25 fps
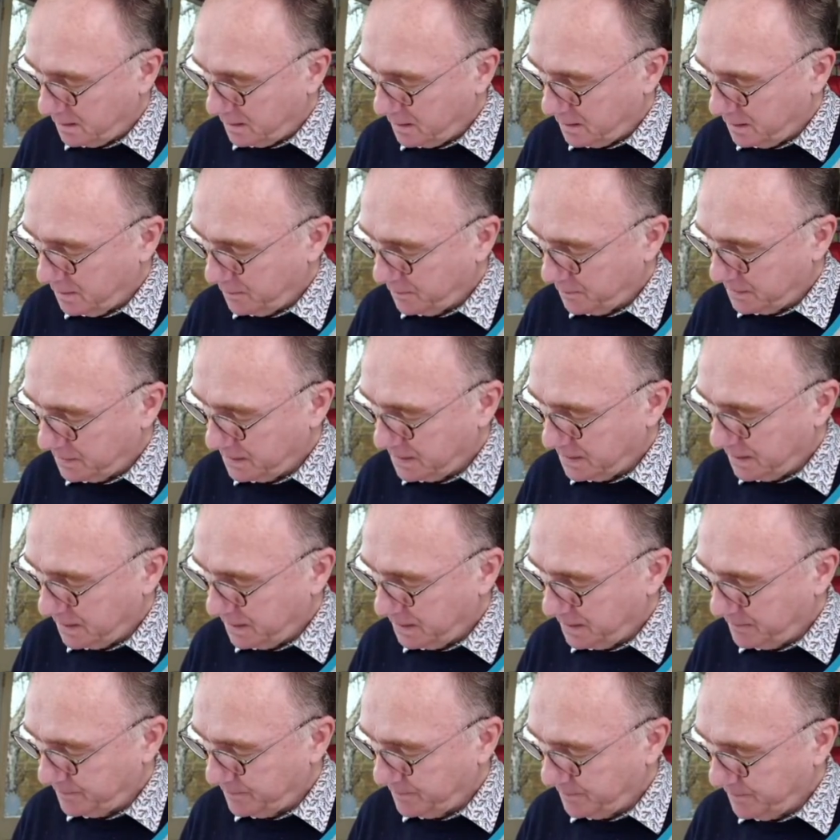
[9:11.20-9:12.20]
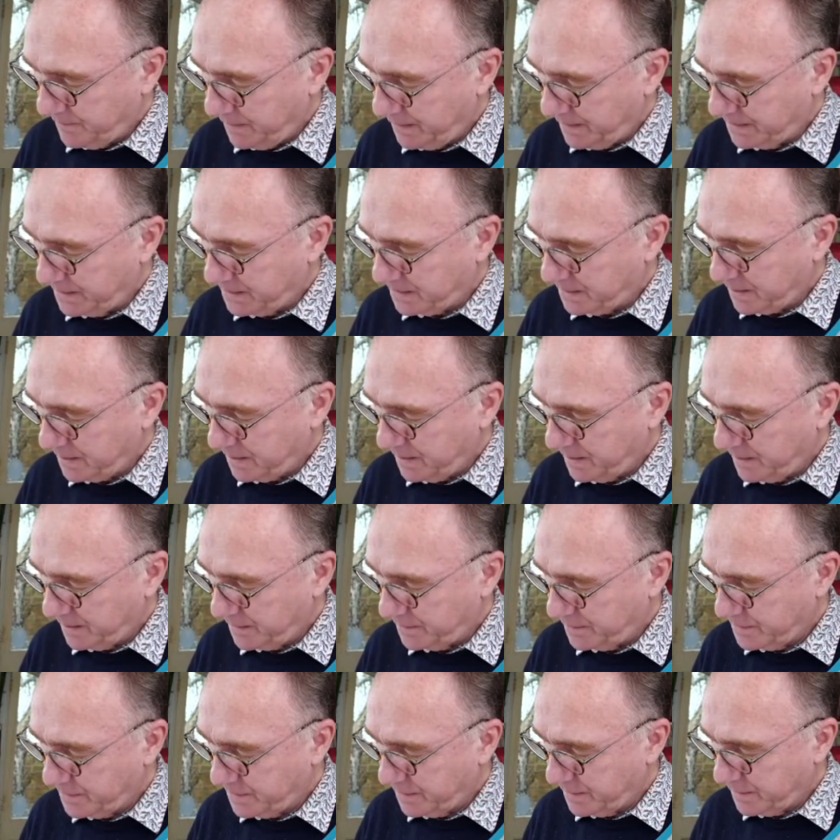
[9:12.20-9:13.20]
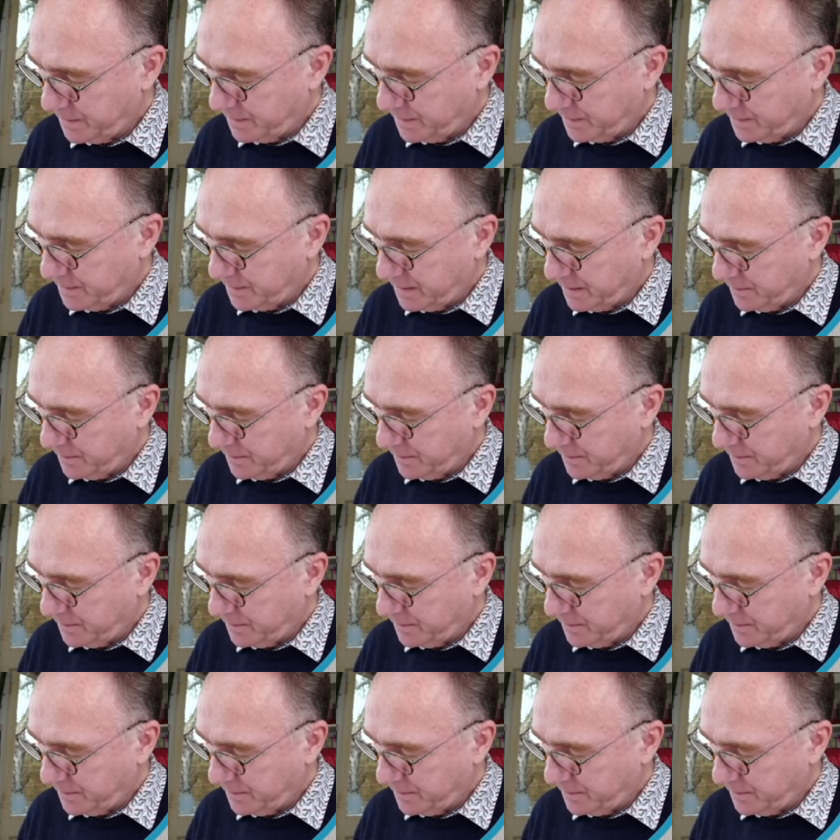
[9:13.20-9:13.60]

You don't want to turn up and find it's closed, do you?